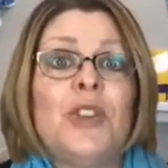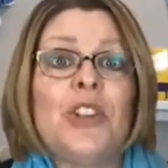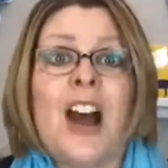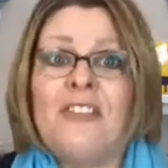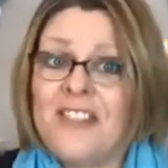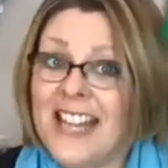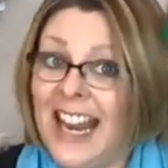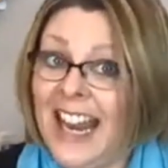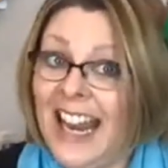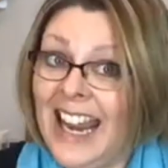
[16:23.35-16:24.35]
soft.
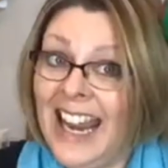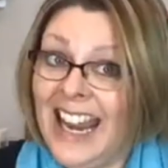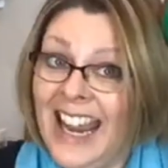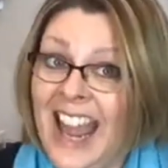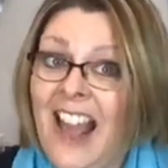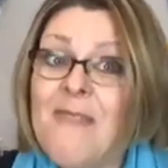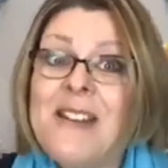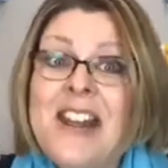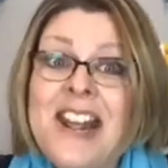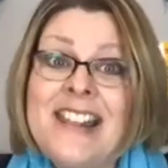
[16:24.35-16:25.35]
I've
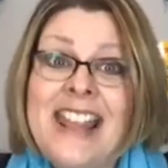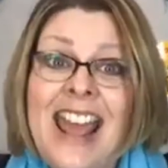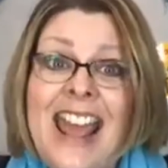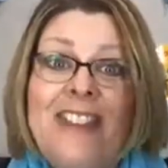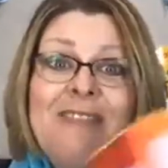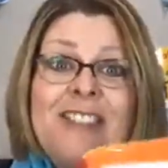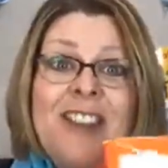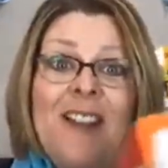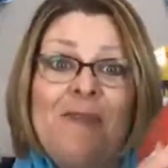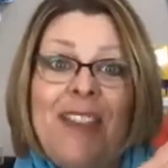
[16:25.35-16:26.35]
been hitting the head with
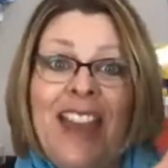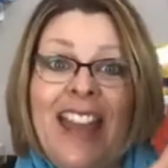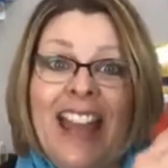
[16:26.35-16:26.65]
them